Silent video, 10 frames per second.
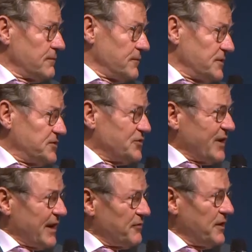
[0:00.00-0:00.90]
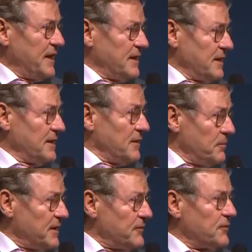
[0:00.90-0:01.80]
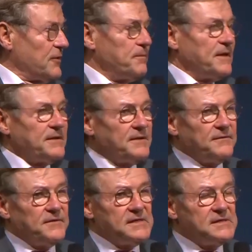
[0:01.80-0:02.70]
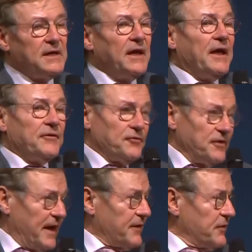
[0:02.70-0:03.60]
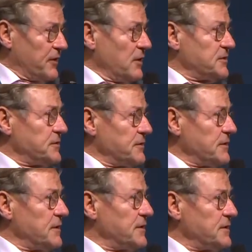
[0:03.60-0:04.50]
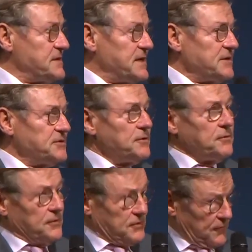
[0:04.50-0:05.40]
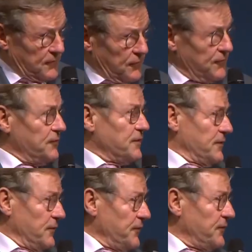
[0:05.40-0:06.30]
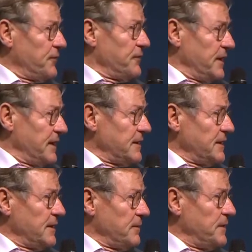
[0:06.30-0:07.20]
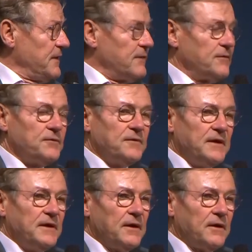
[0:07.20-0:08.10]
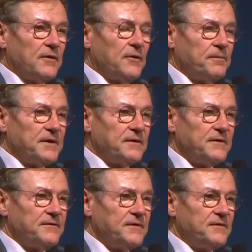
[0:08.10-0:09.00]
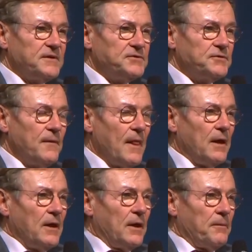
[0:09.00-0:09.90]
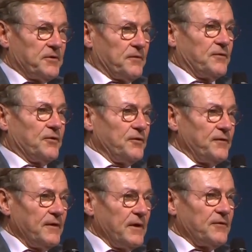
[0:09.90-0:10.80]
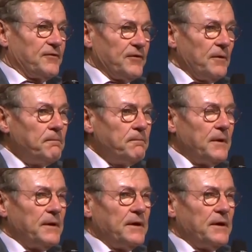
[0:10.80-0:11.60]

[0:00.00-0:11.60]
which you can relate a little bit to competitiveness. to the agriculture sector, which of course you can also relate a little bit to the competitiveness issue. But of course, some